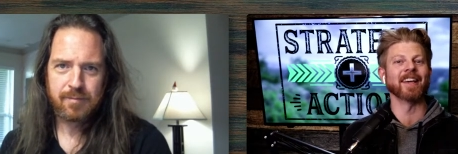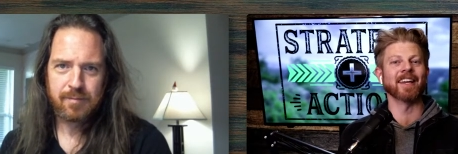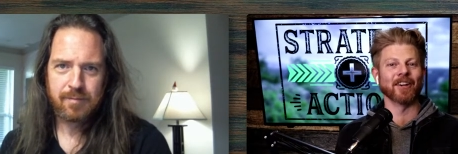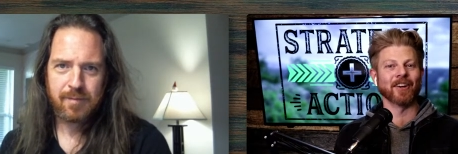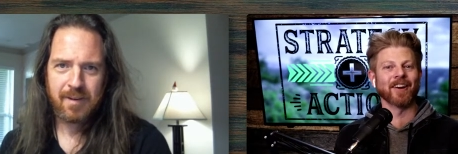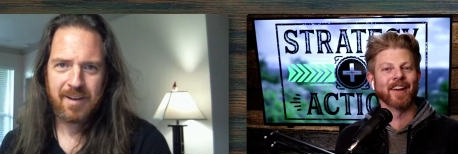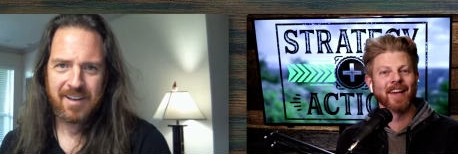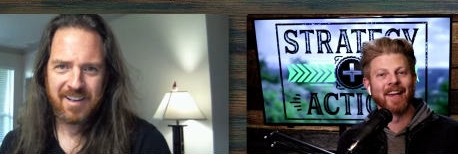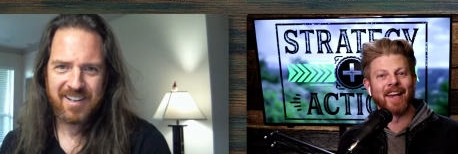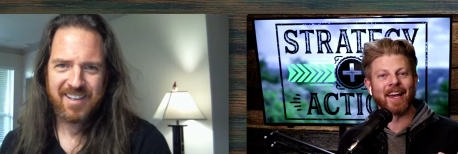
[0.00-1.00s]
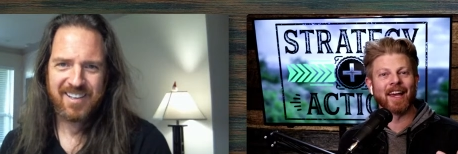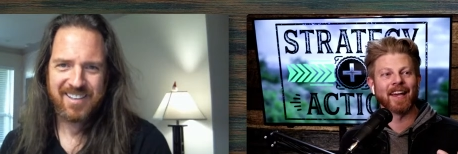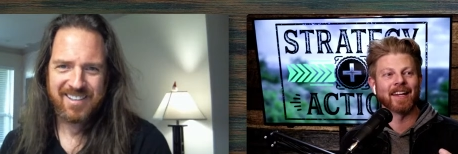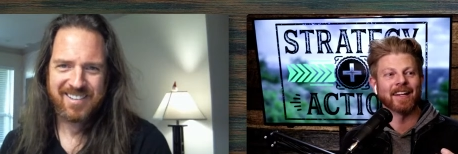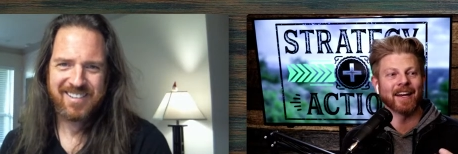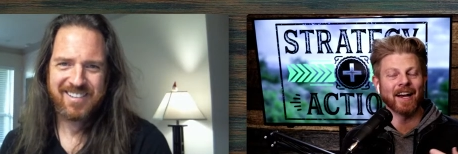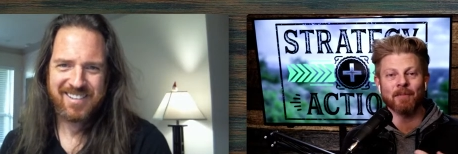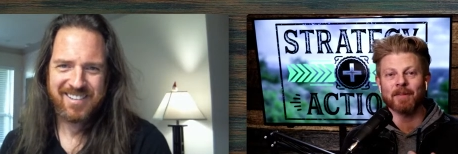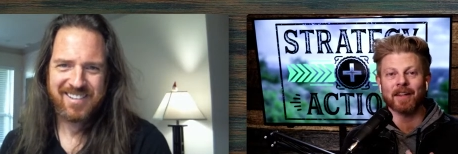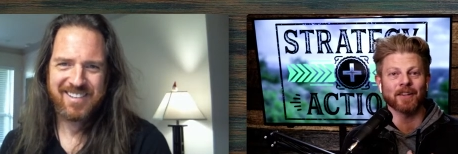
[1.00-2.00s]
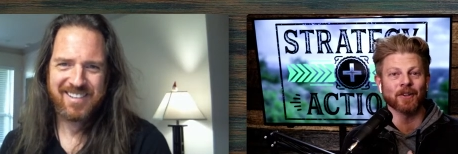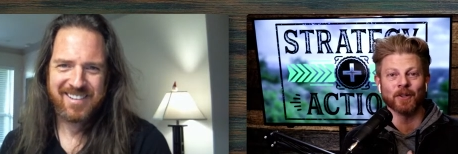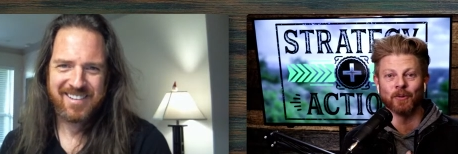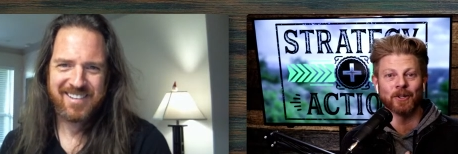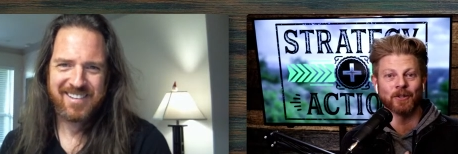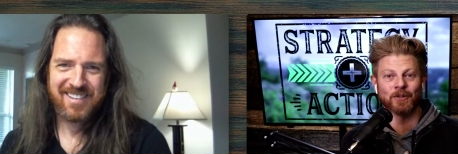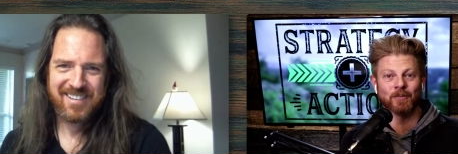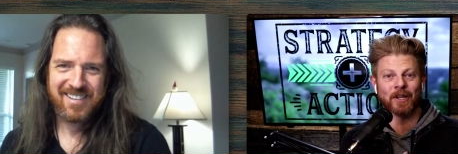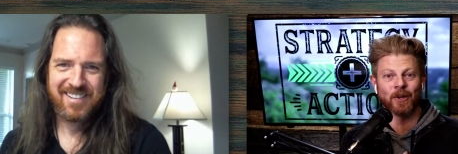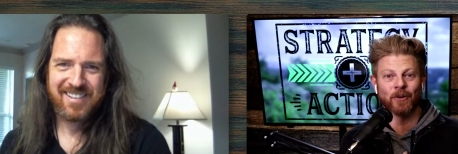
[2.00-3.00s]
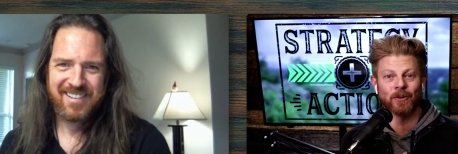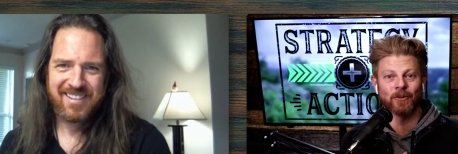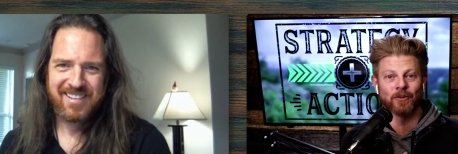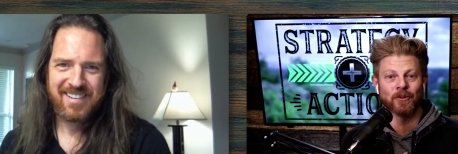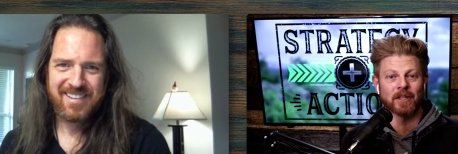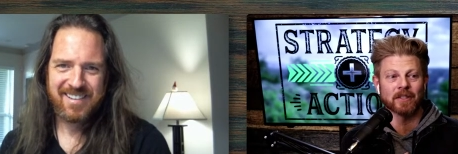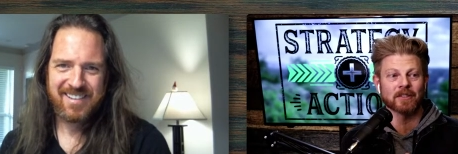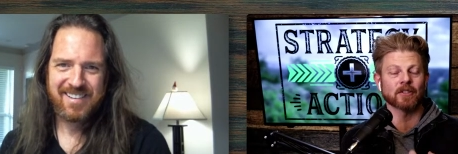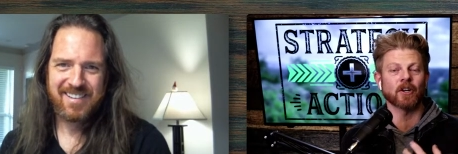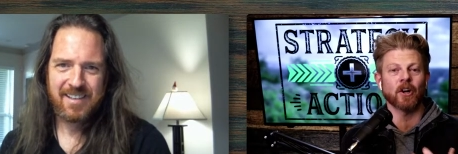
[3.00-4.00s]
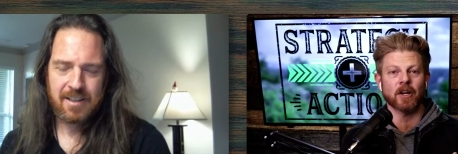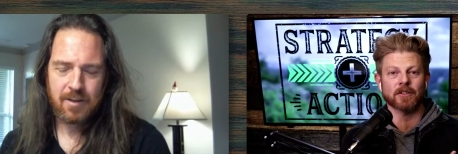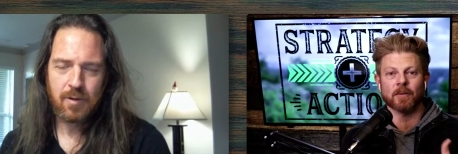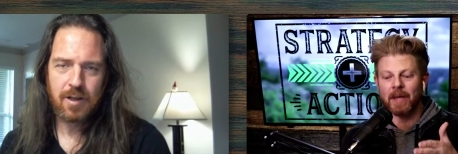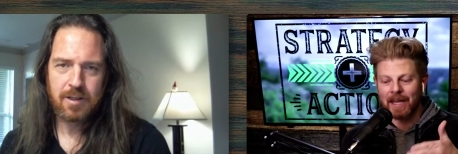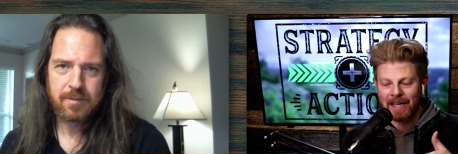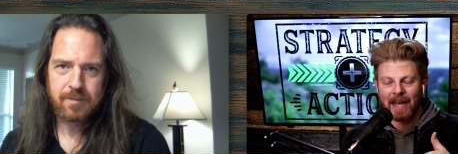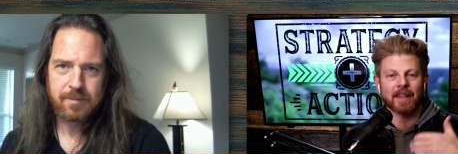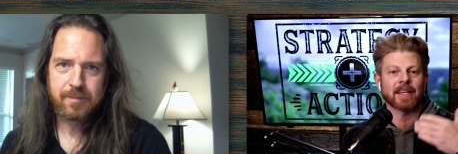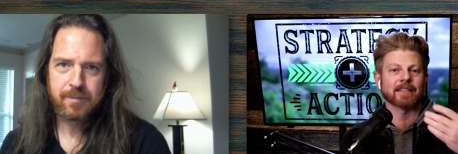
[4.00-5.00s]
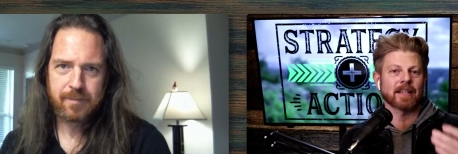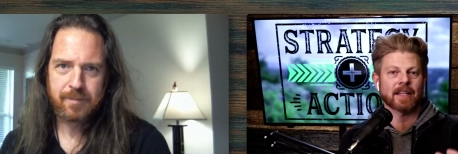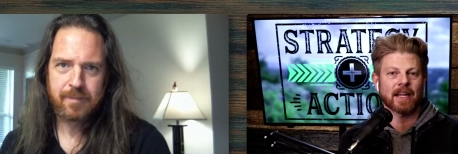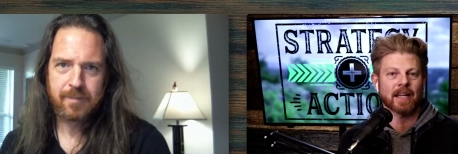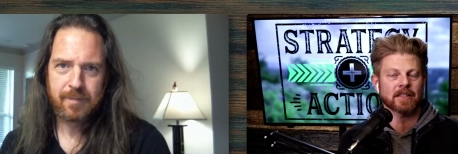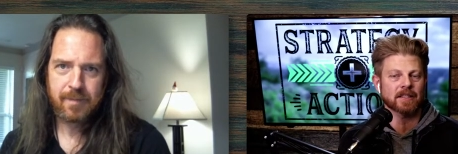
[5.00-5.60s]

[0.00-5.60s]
Speaker 1: here. And I'm not the only one who's been going through this. Awesome. And now they can take that next